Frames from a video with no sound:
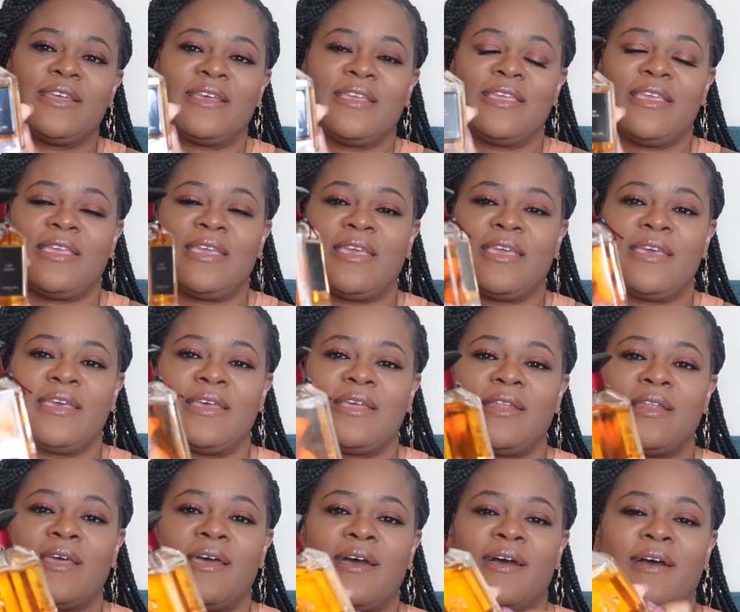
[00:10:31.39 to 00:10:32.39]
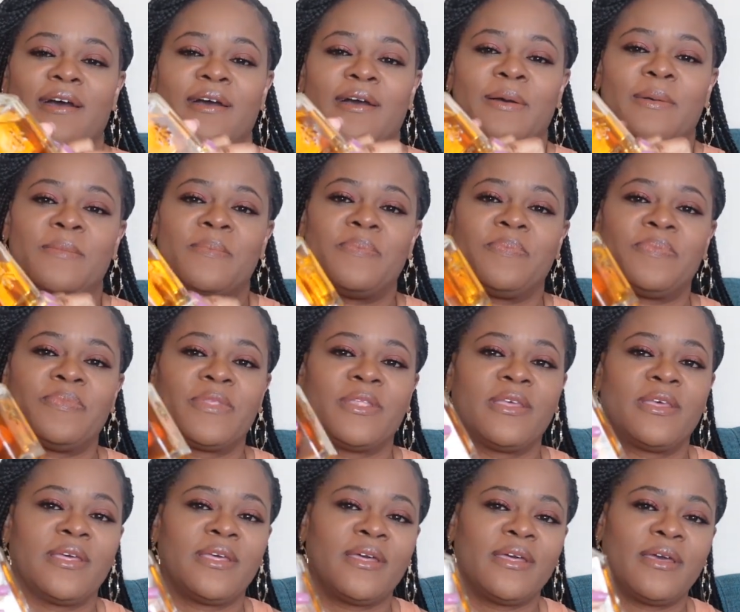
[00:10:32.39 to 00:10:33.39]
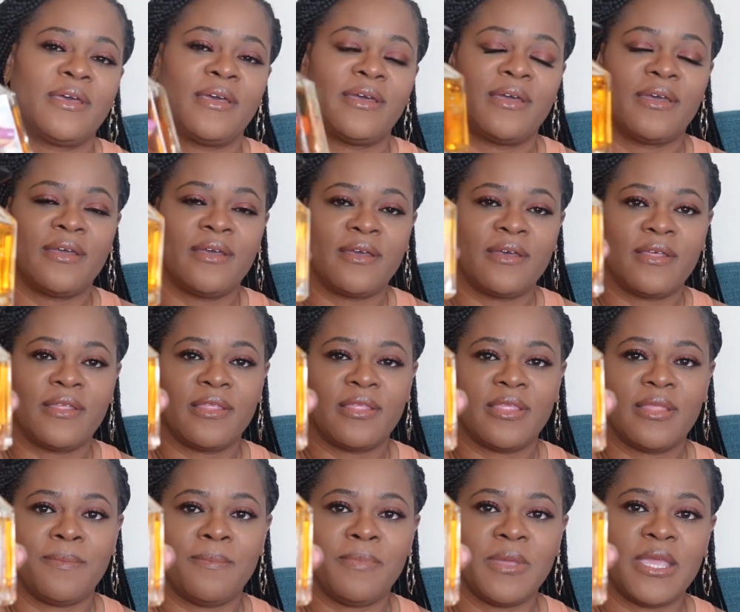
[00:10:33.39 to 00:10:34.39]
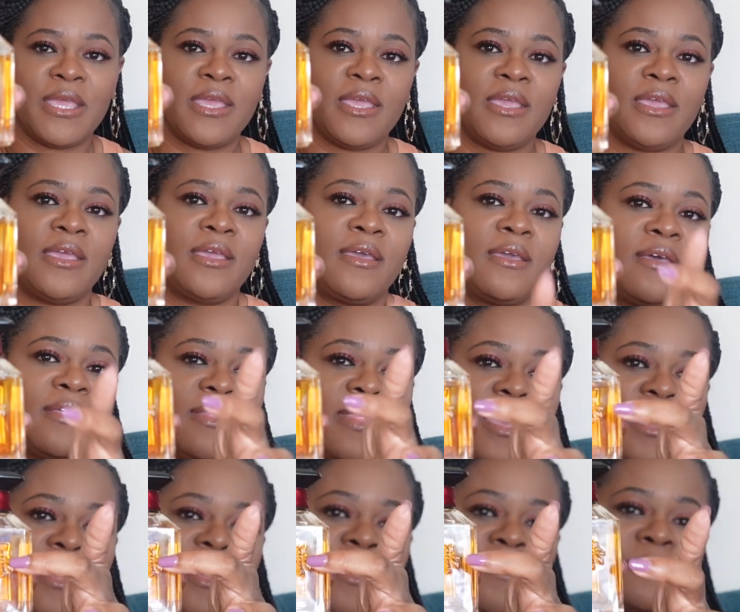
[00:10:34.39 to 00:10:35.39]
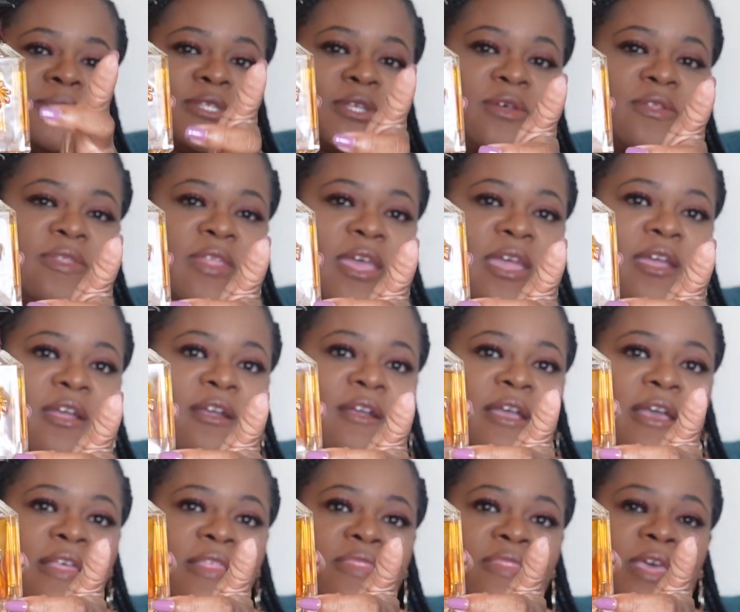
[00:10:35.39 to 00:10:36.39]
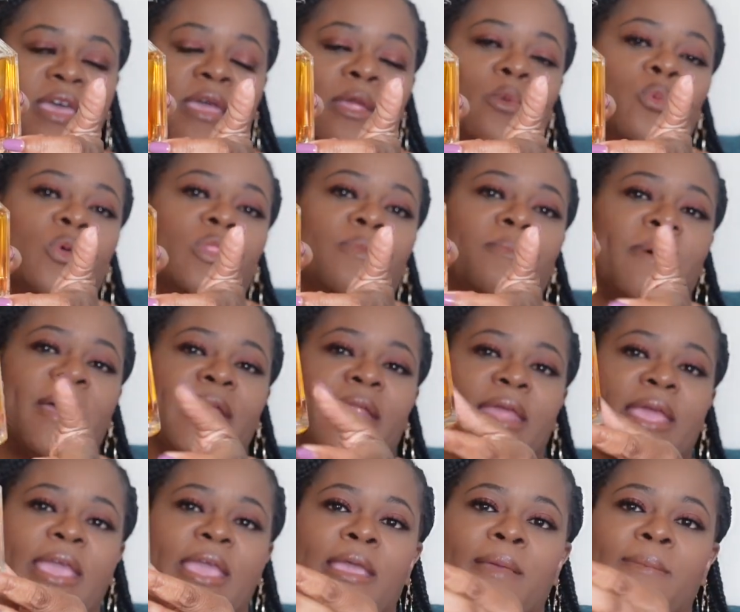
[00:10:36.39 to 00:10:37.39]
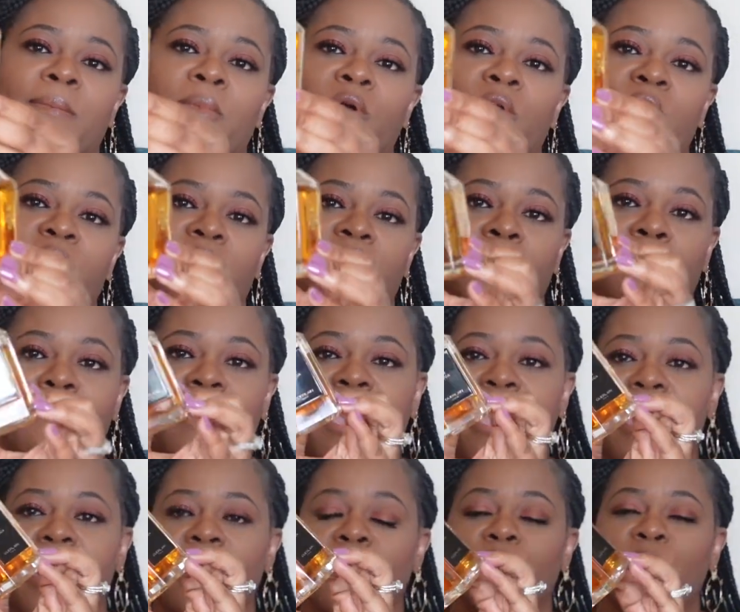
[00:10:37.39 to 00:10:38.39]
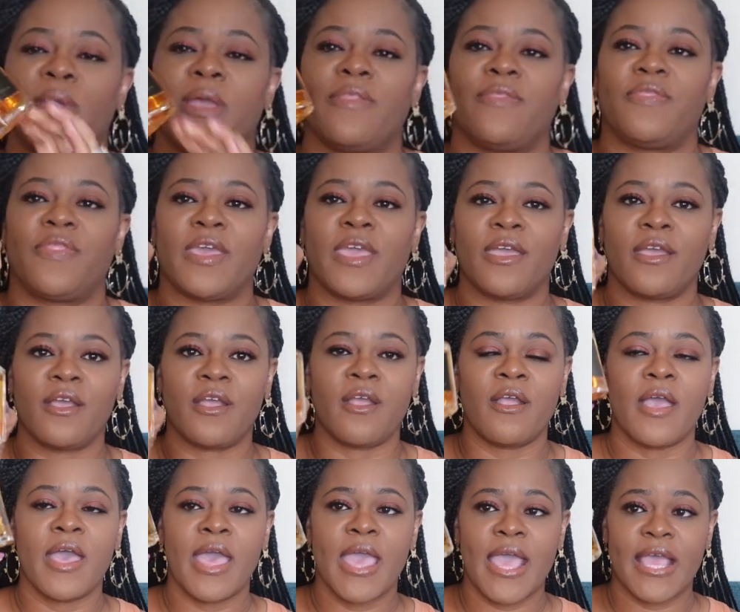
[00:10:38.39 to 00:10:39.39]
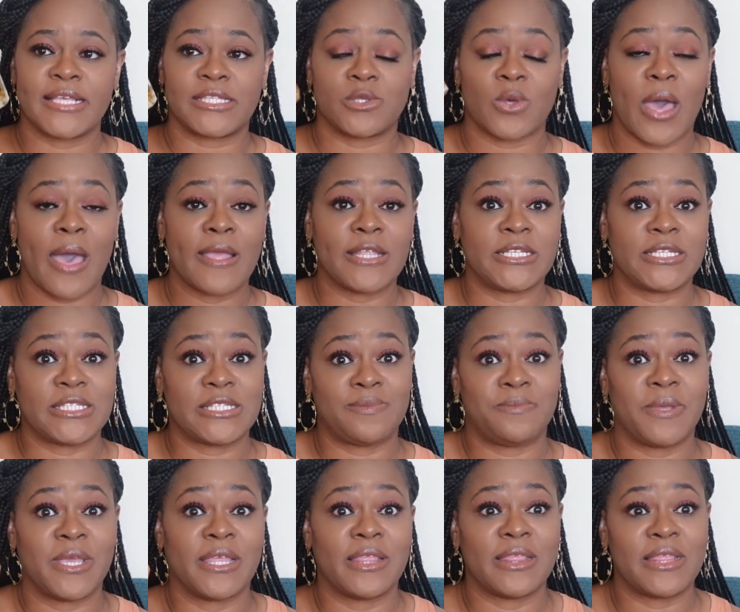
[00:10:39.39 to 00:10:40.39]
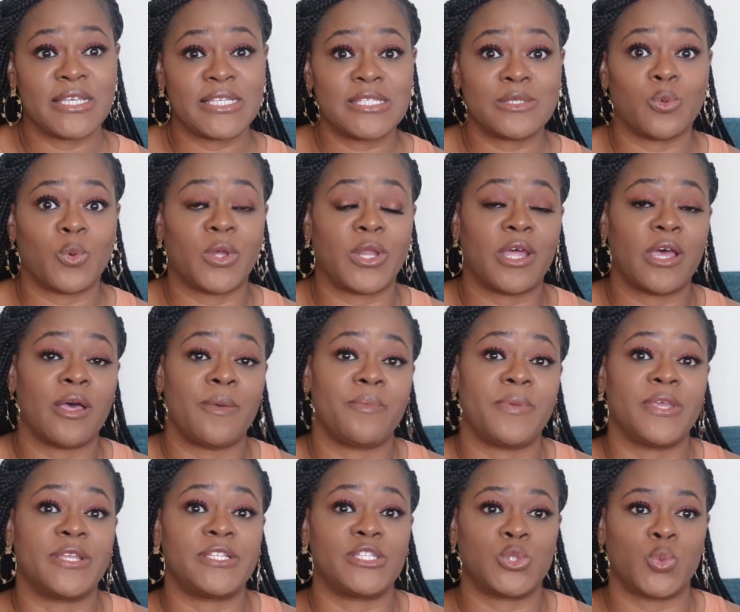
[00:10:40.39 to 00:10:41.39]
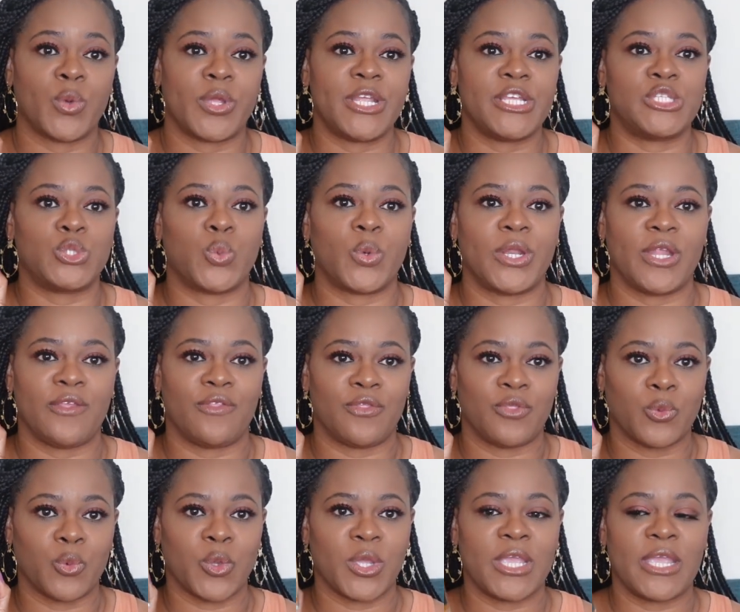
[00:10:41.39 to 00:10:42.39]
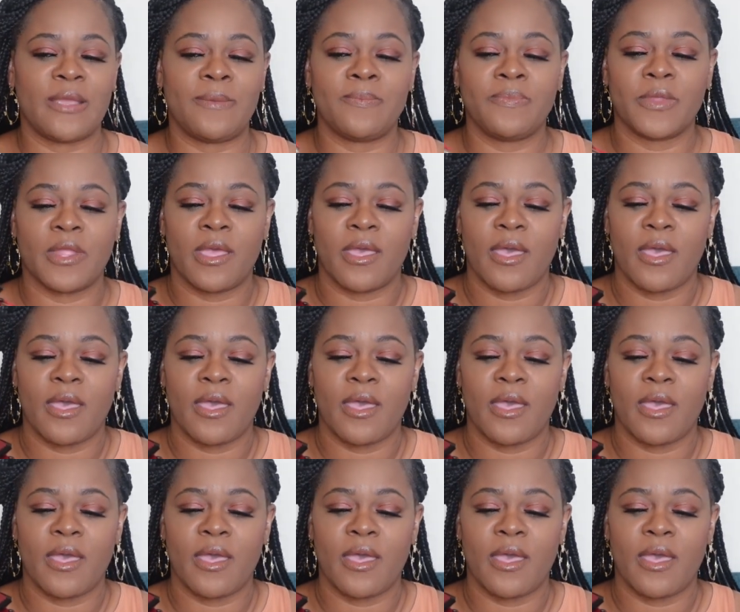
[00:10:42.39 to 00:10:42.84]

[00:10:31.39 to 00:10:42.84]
Again, um, the B that comes on there and then with my name on the back right there. And so I just picked this one up in 2023.